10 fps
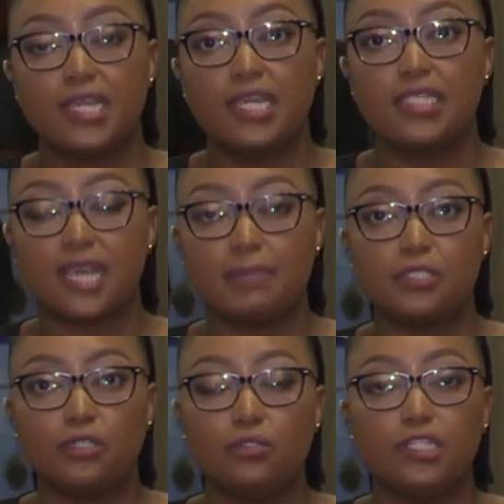Yes,
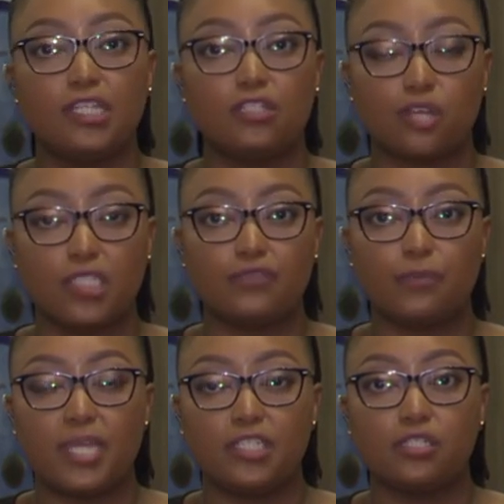absolutely. The
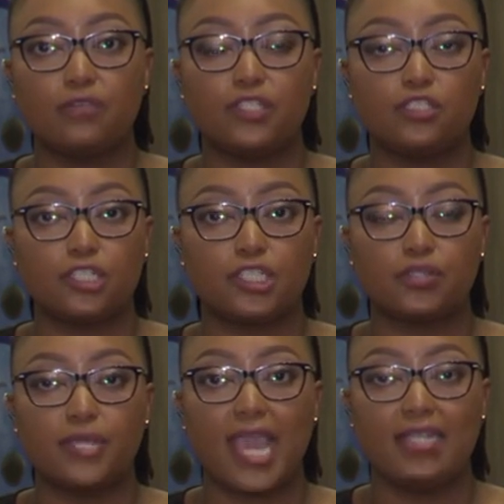transformation of the
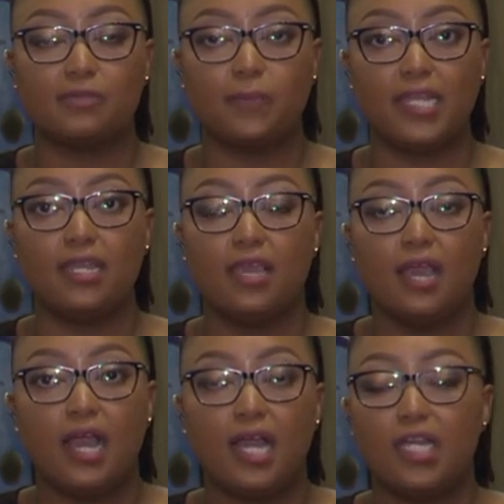judiciary has been
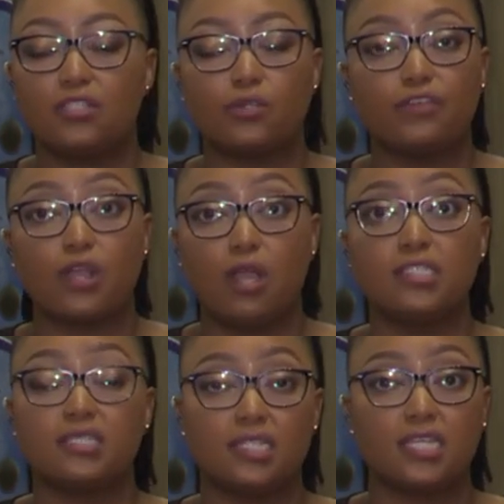uh, sort of a
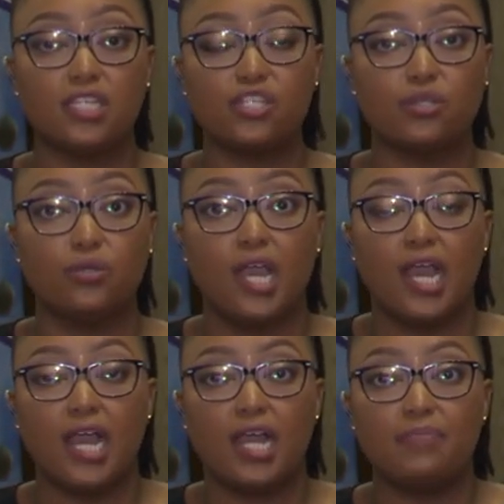constant issue
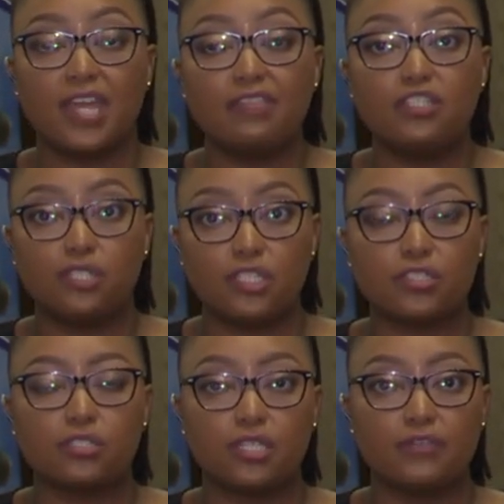um, that the
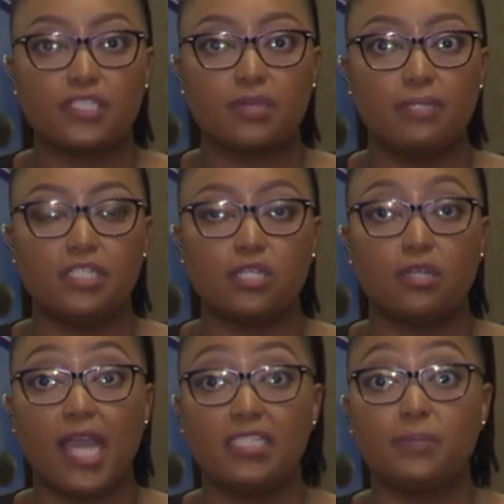Judicial Service
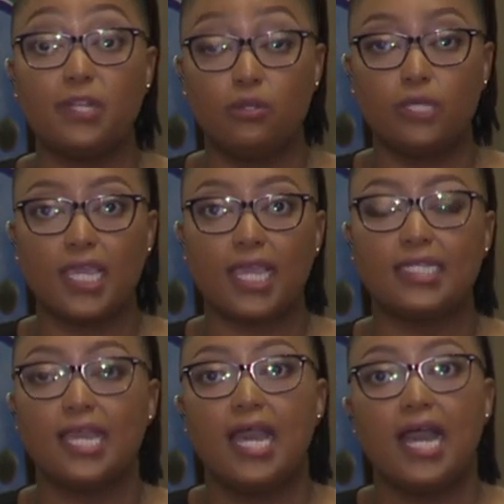Commission has been looking
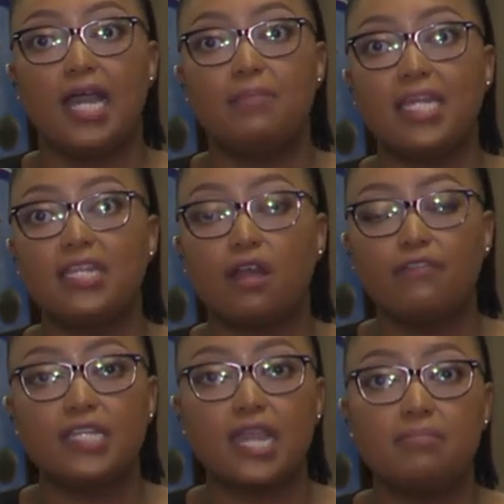at. Um, and it
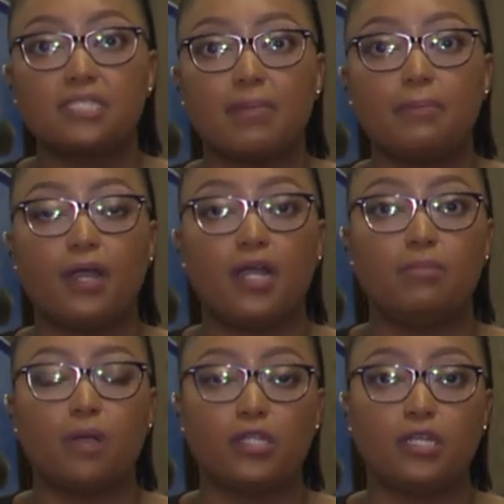often comes up
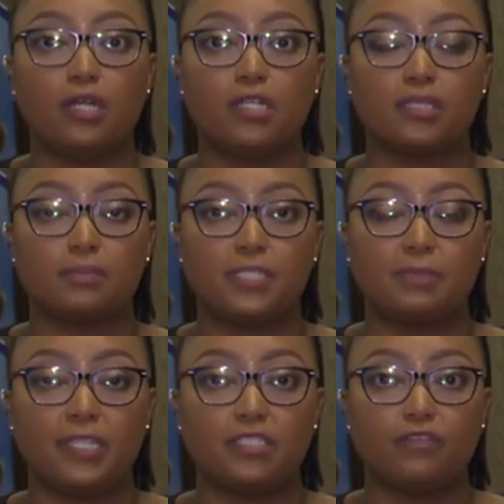um, on a, on, a,
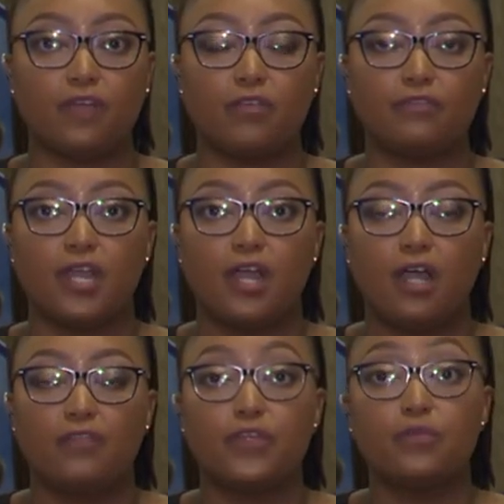perspective of,
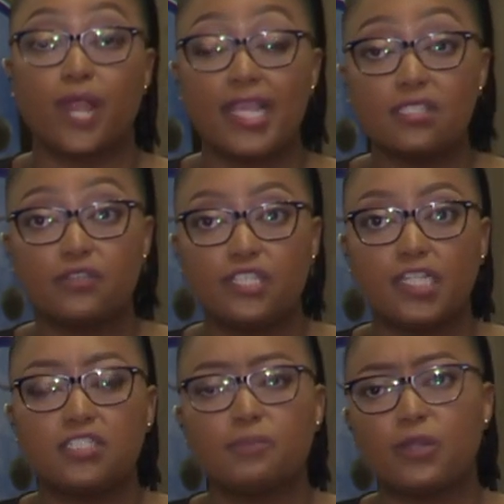of the race of
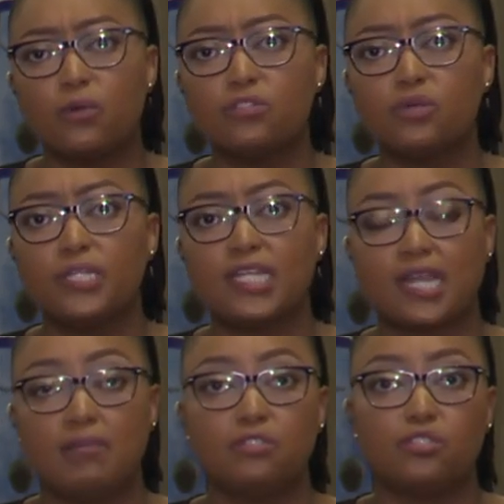judges, but also when it
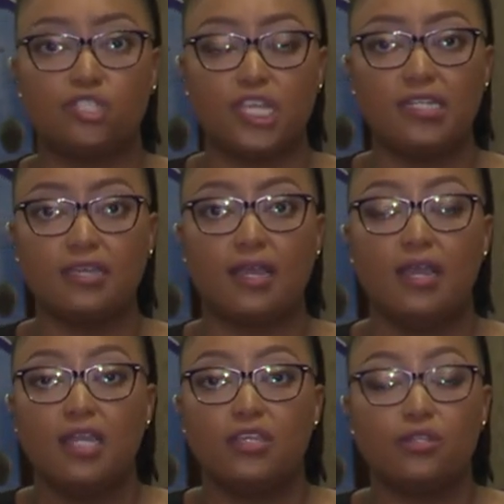comes to gender.
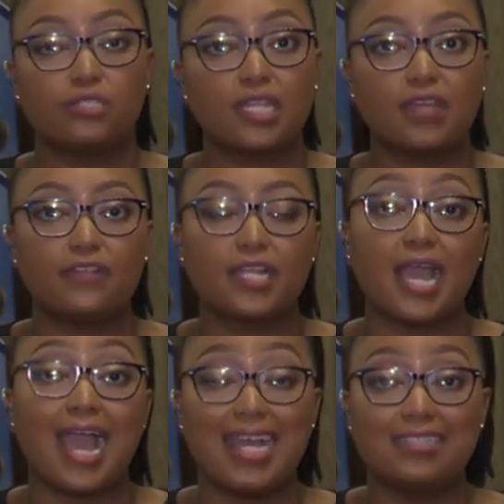You know, South
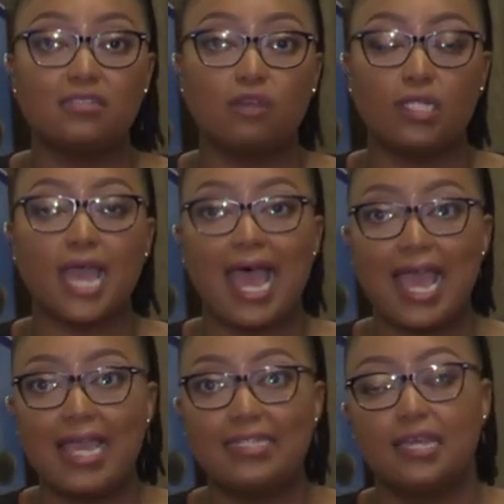Africa has not
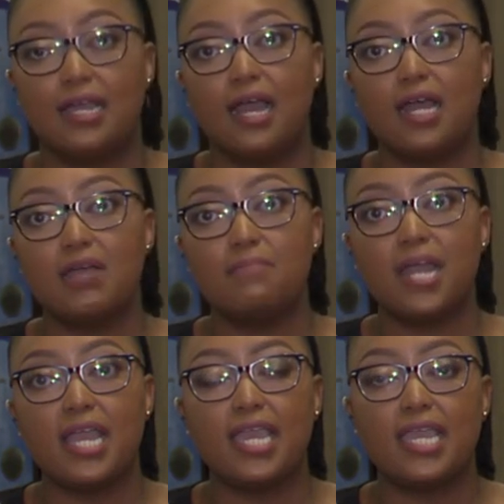had
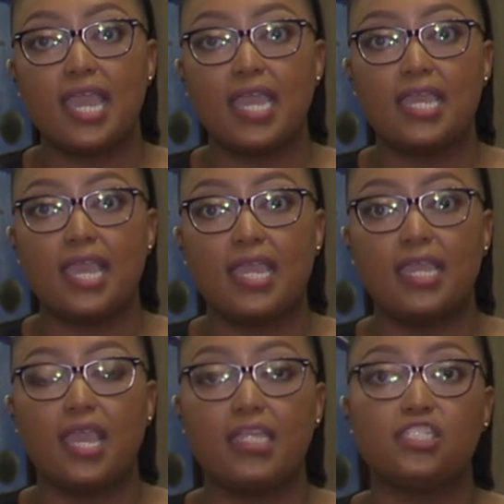um, a, a,
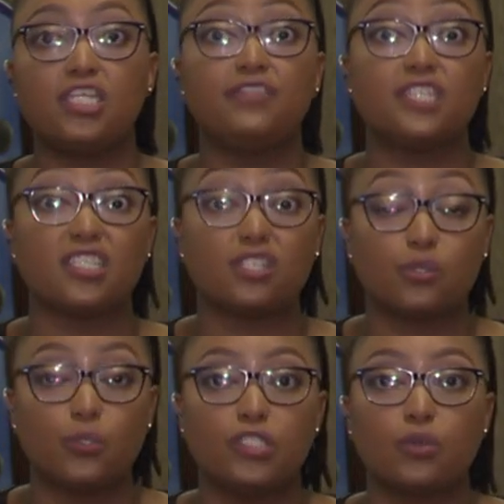a, a, Chief
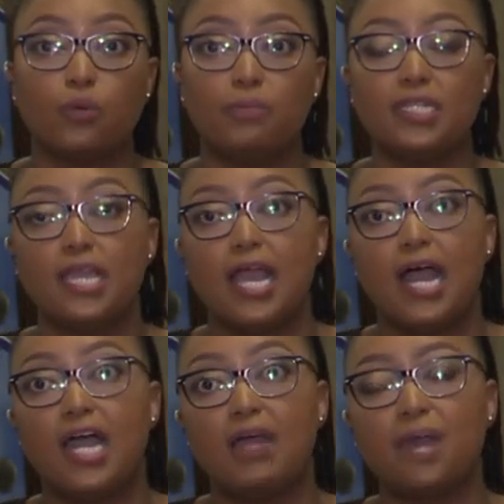Justice who is a woman.
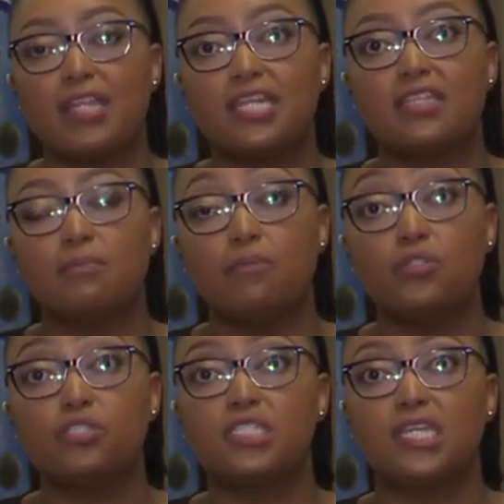Um, I think the
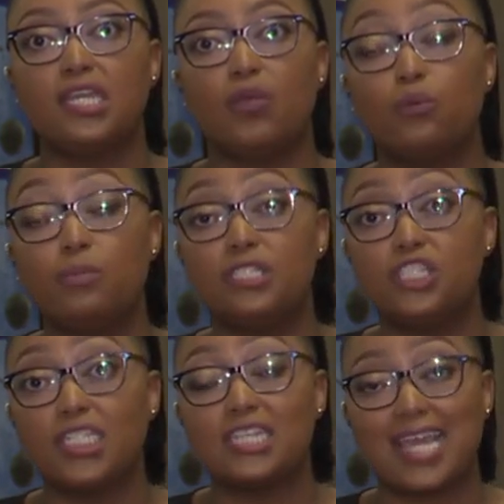most senior
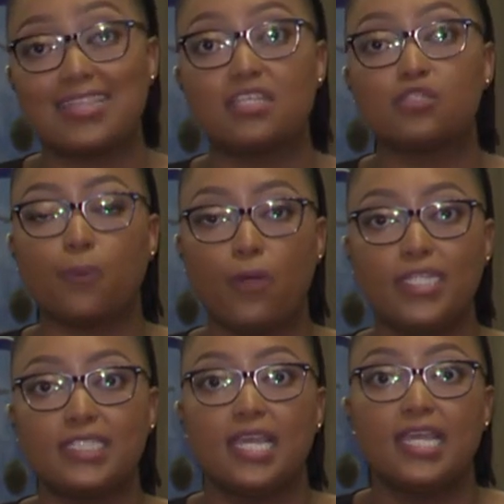woman judge at this
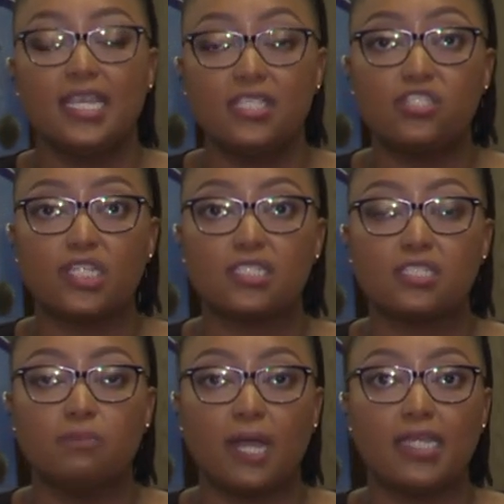point is
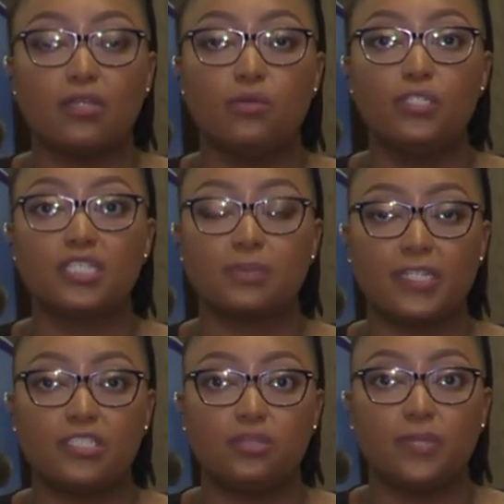Justice Maya, who is
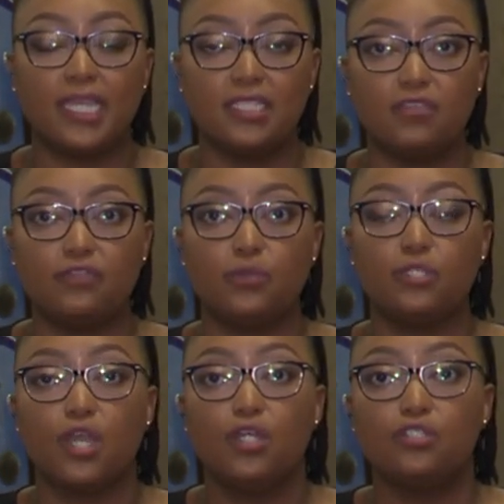expected to be
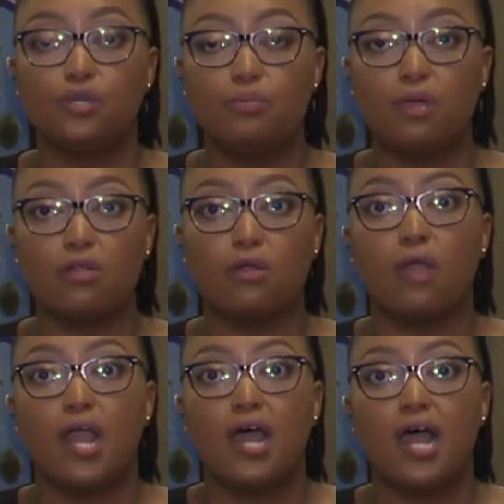interviewed tomorrow.